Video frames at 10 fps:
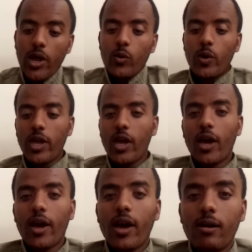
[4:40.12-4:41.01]
When we
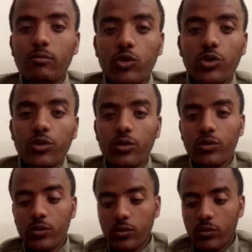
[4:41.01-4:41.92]
come to
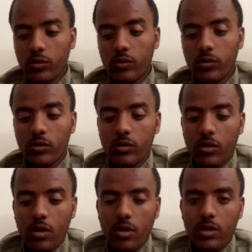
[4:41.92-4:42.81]

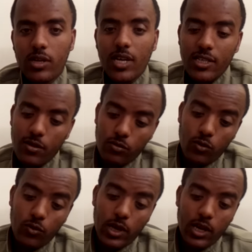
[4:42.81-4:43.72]
the days of
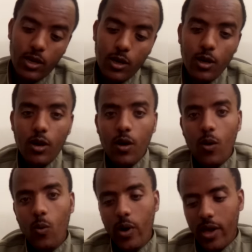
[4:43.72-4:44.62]
the week,
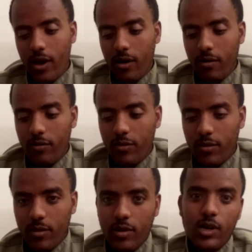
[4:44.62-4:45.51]
we have,
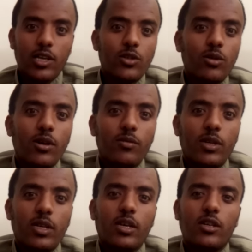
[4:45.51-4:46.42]
as you have
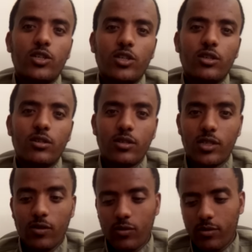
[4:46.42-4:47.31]
in English,
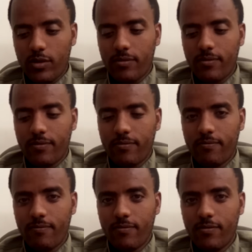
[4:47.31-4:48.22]
7 of them.
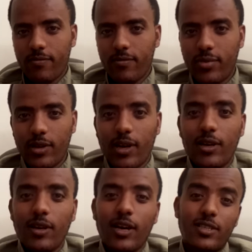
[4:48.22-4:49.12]

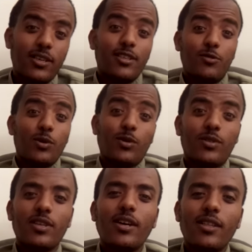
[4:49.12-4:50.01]
I say this
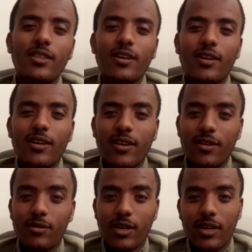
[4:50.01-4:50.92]
because
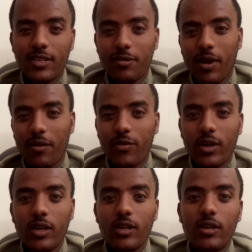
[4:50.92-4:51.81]
there are some
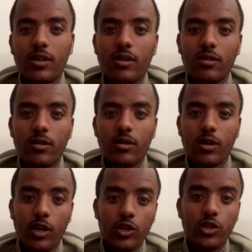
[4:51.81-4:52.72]
African
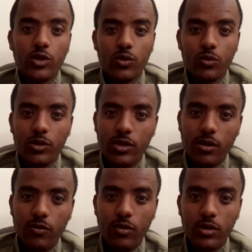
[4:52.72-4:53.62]
cultures which
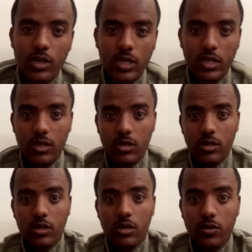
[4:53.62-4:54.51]
have 4 days
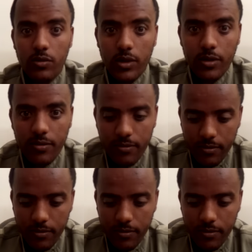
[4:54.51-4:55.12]
in a week.